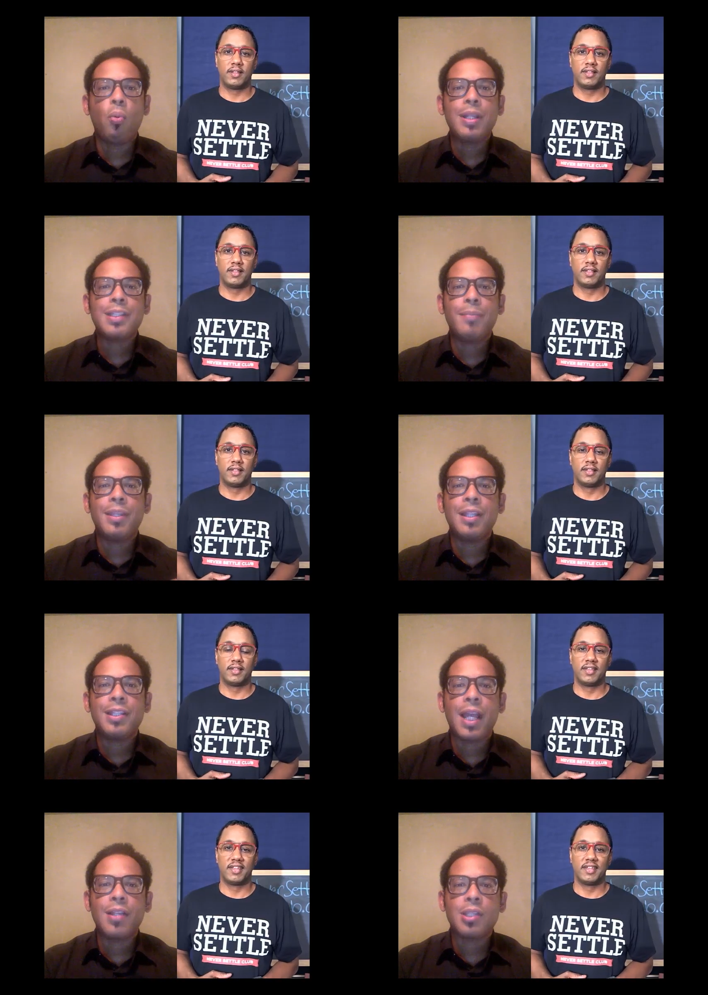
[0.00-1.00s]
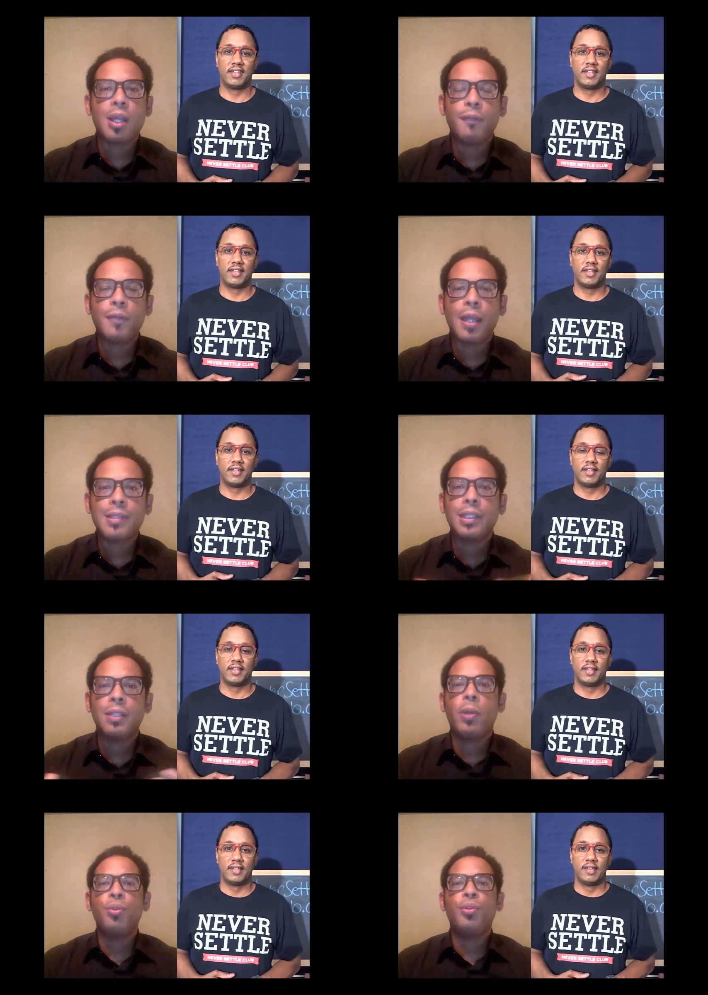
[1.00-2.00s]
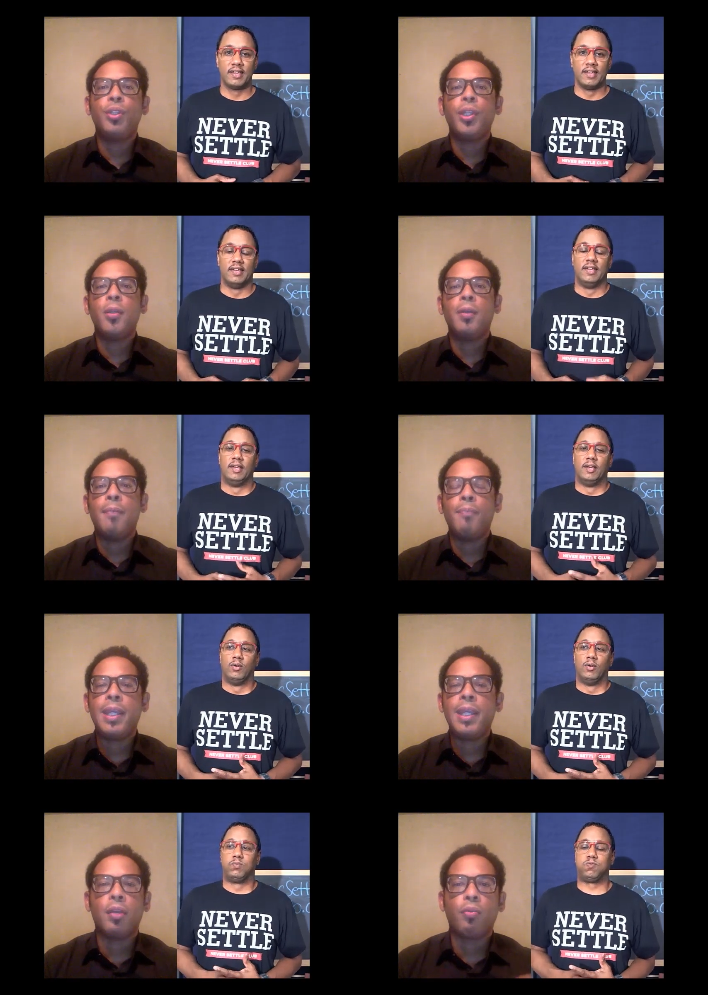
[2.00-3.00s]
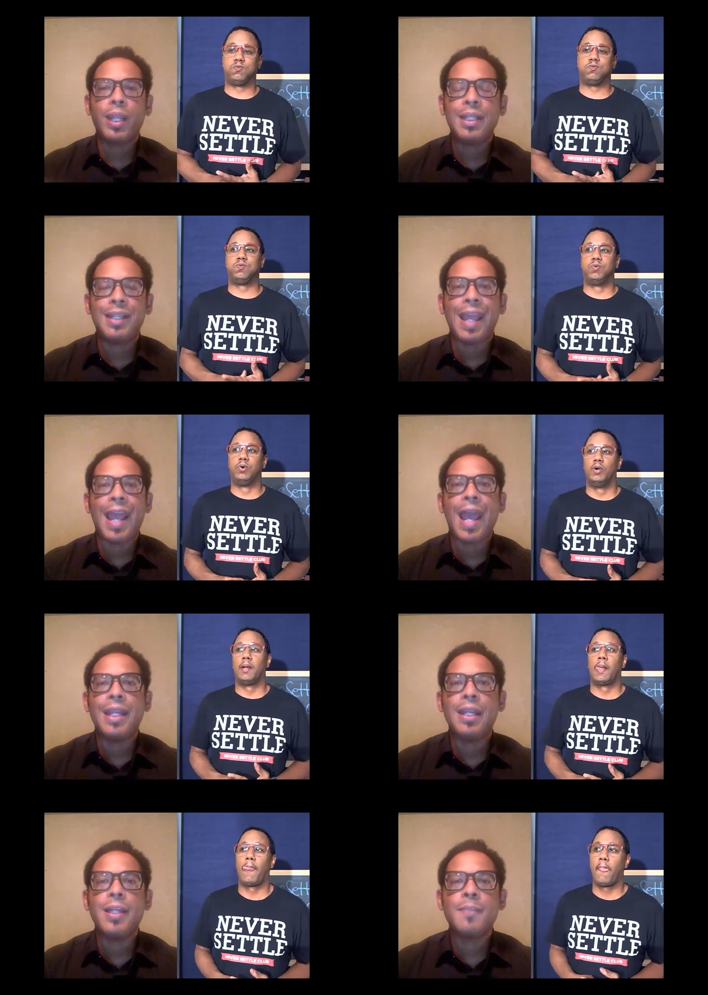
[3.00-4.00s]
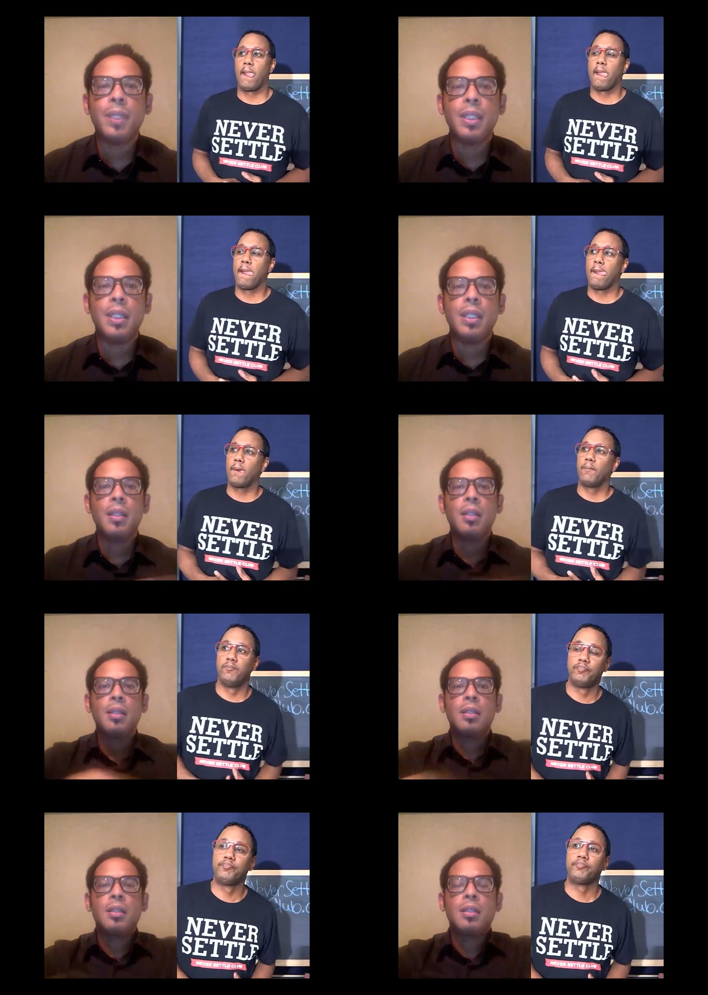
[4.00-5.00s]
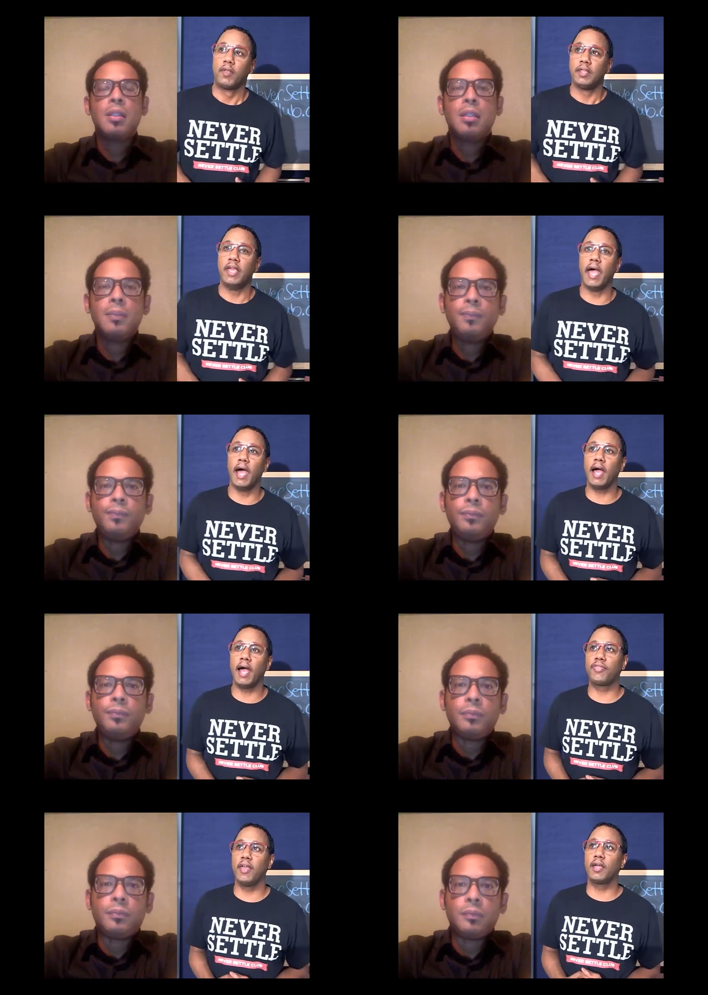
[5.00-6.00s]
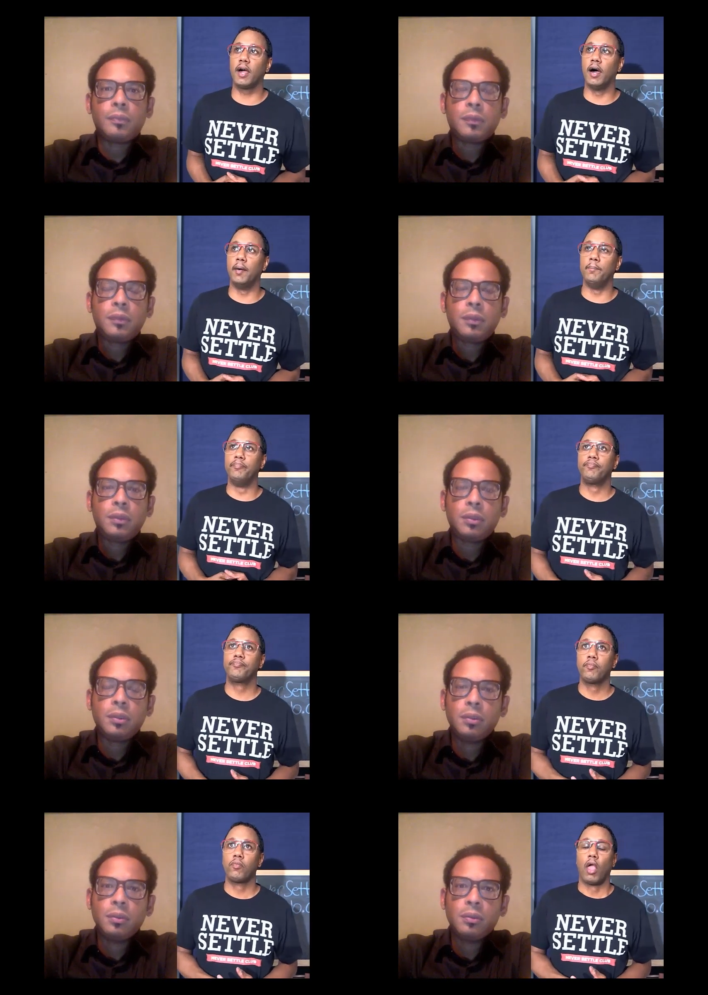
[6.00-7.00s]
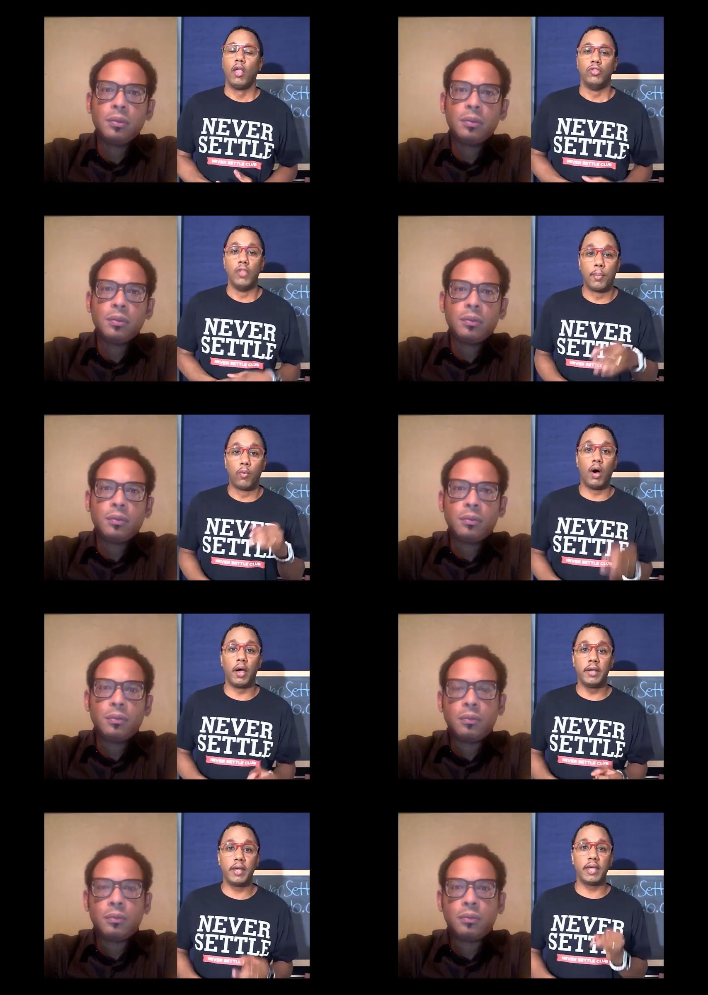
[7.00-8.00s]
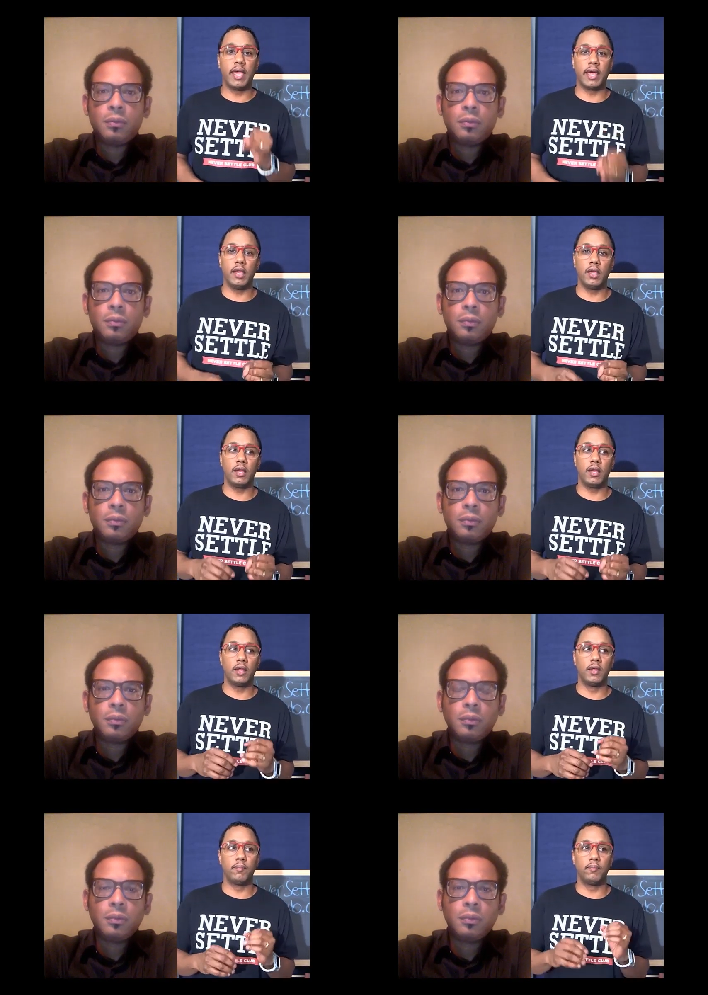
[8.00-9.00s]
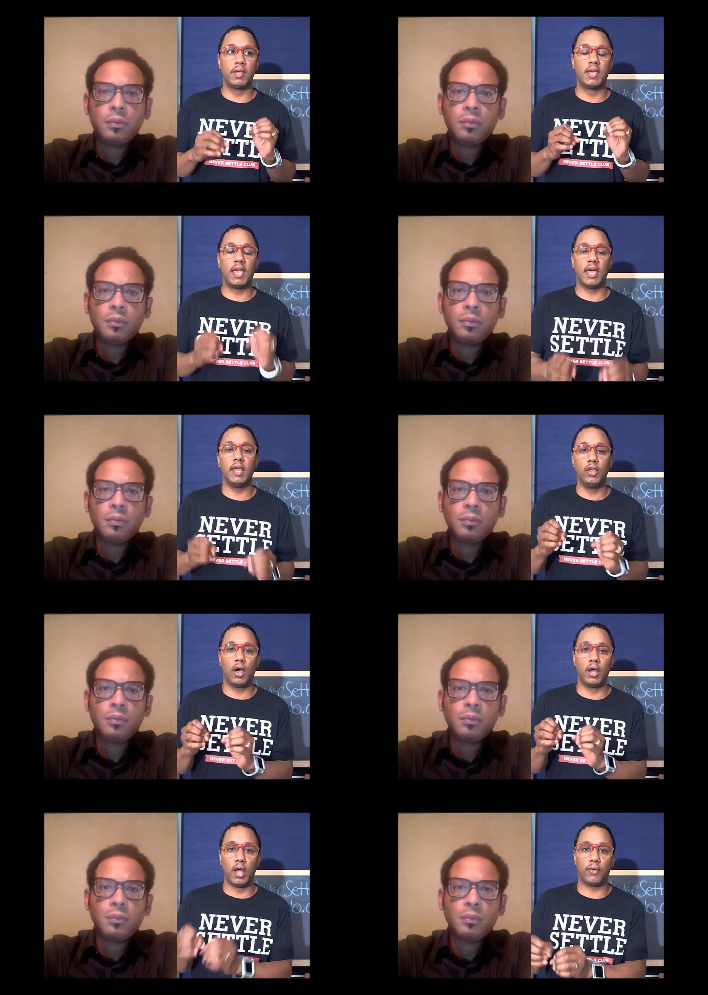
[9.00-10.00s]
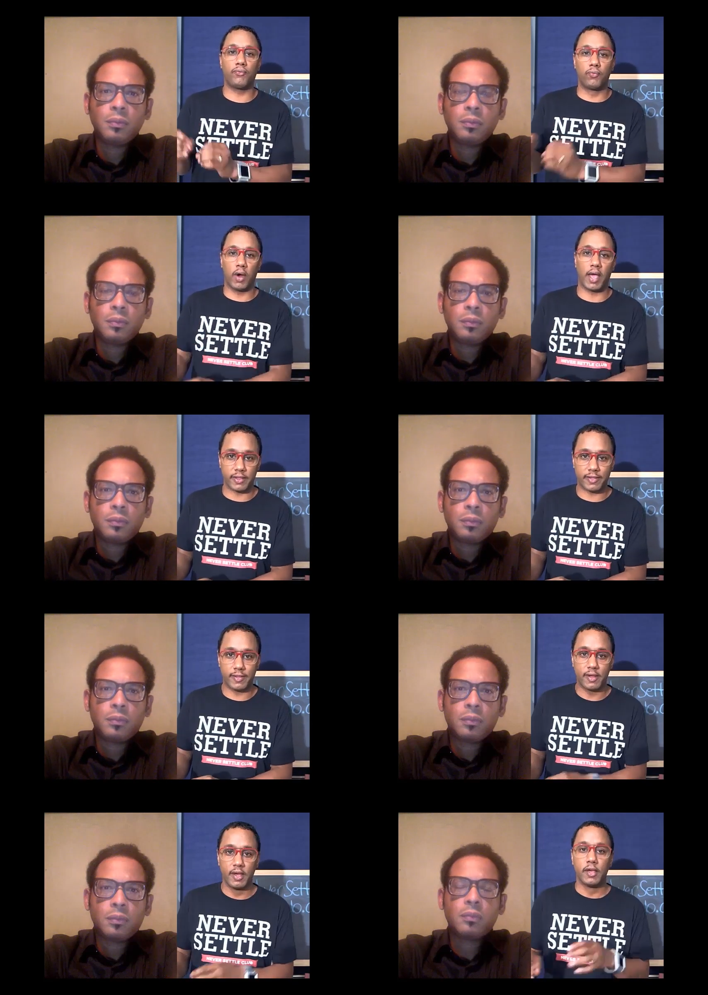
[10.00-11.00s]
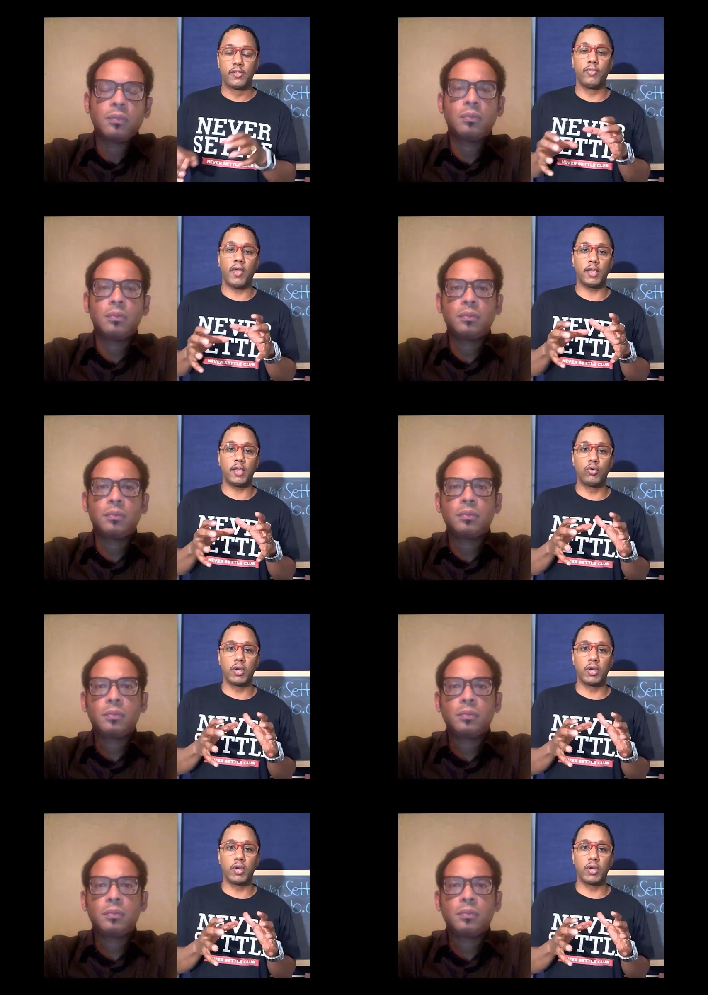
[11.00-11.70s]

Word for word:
Speaker 1: what are some of the challenges hustling the way you do and being a great dad and husband? Yeah,
Speaker 2: I think um, number one, getting getting enough rest so